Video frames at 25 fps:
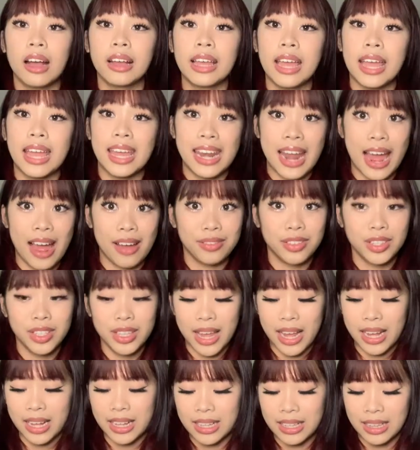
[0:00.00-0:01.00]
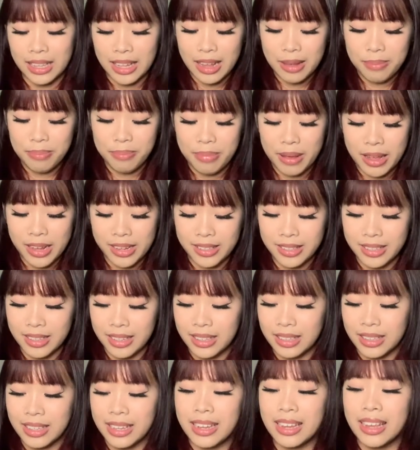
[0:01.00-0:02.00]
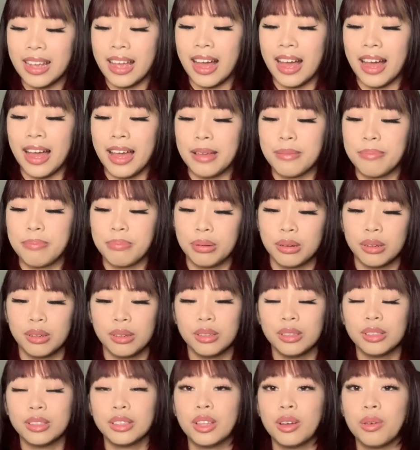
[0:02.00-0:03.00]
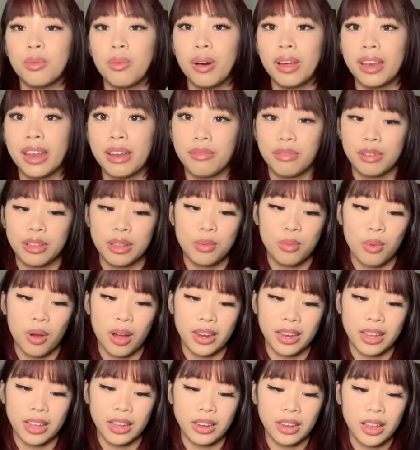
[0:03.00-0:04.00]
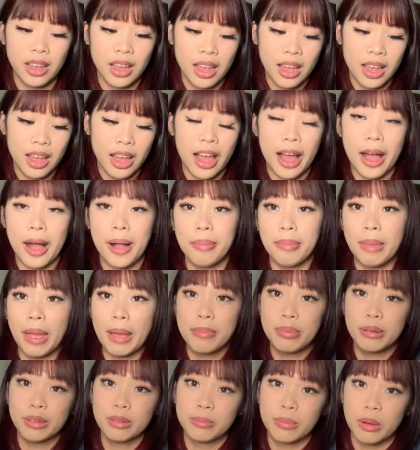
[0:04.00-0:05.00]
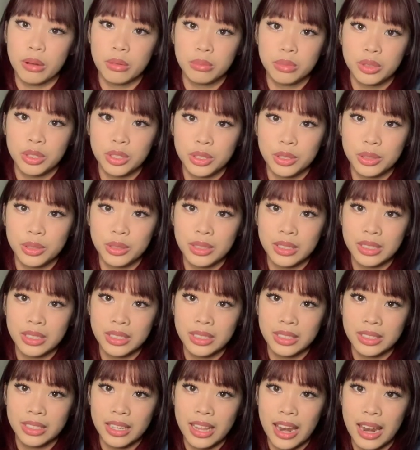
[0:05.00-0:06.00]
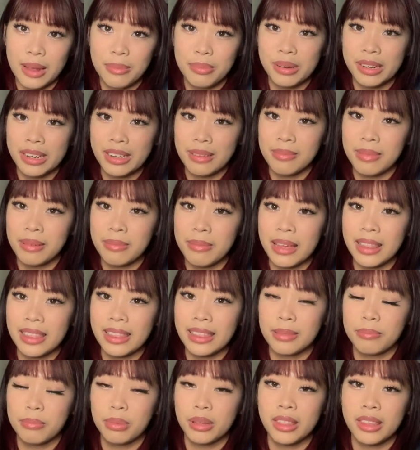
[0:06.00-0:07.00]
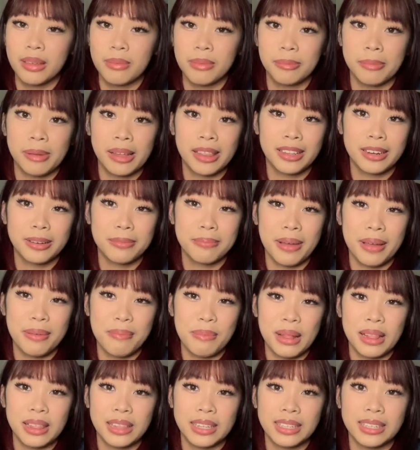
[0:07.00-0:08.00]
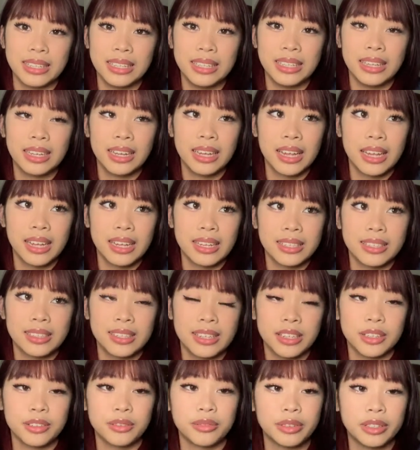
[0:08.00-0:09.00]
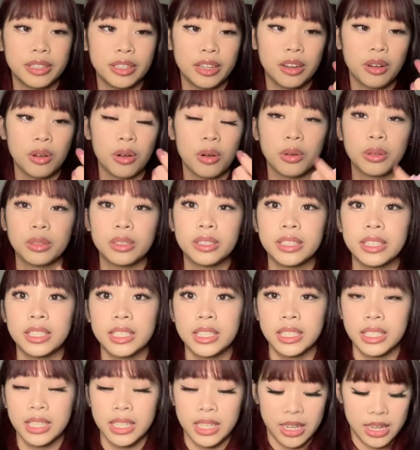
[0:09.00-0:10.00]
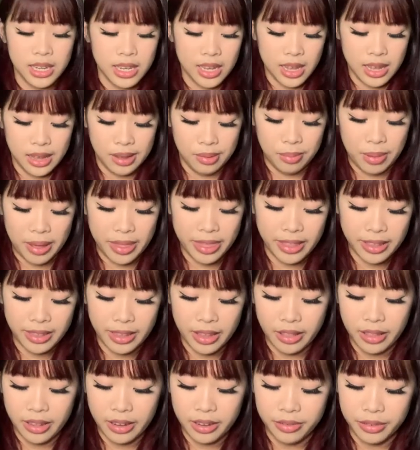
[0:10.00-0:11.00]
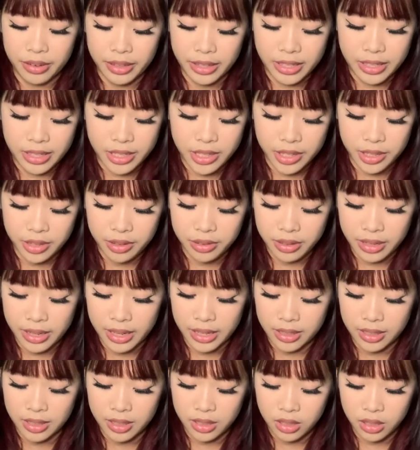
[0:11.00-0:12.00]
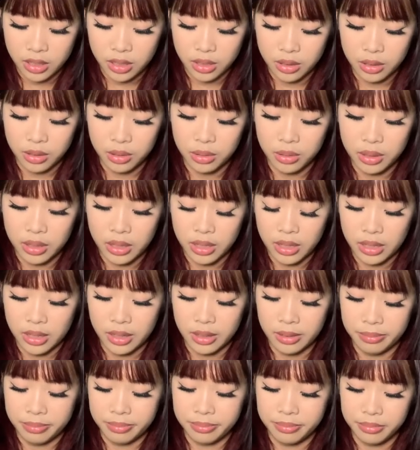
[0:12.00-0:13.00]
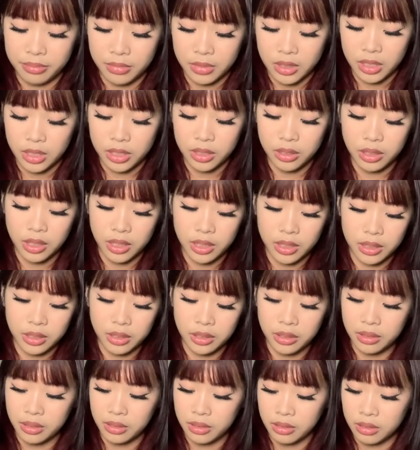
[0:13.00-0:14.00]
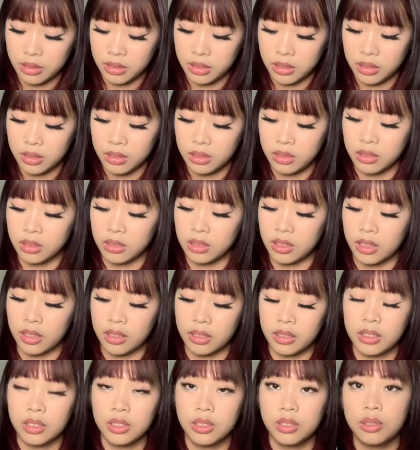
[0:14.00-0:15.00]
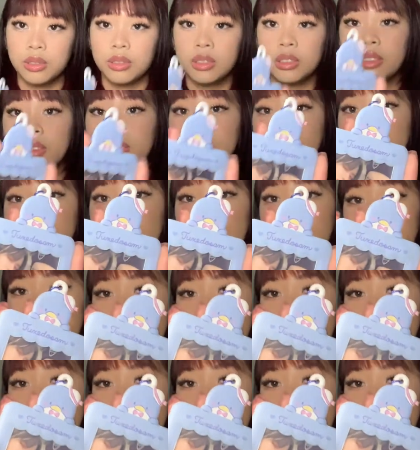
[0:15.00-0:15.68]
Okay, and after that clip, basically, I pulled the one I really wanted. I pulled Bom Joon, and I put them in my little My Melody Sanrio holder. I think they look really cute next to Sugyu. Hold on, Sugyu.